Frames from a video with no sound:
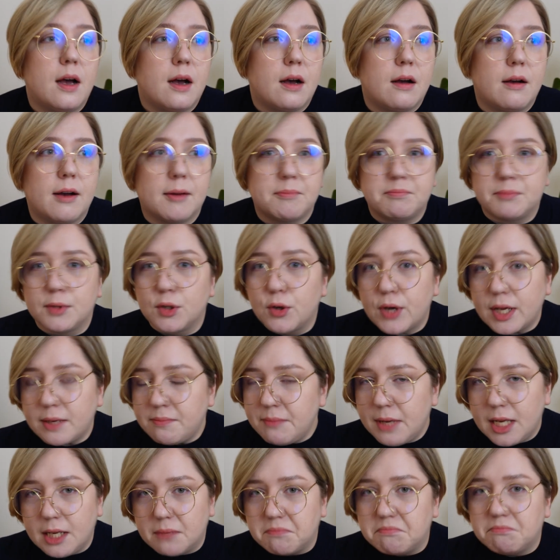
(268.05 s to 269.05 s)
Look at
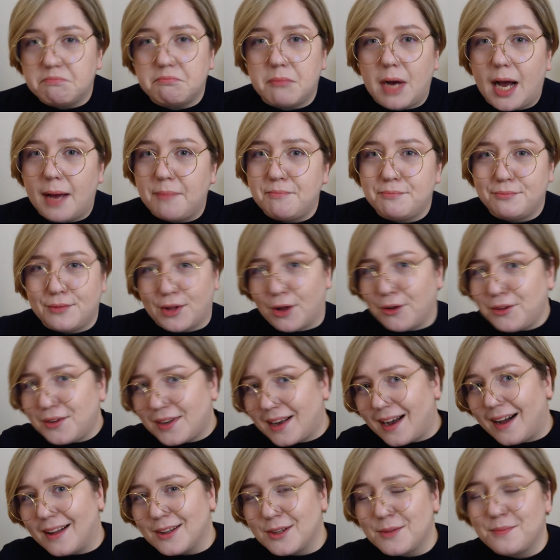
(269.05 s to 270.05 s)
me, I'm
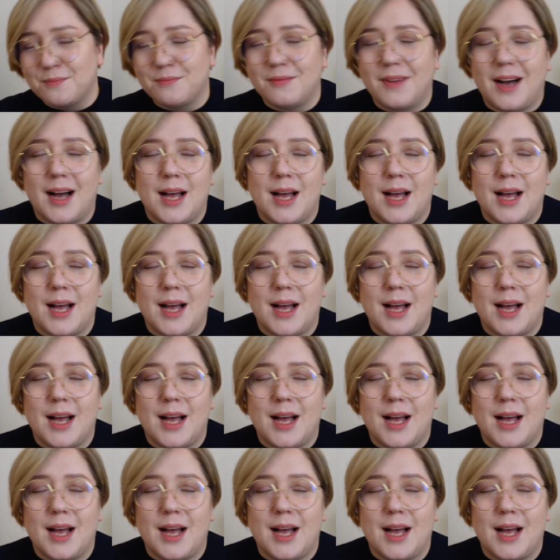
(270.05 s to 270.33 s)
not calm,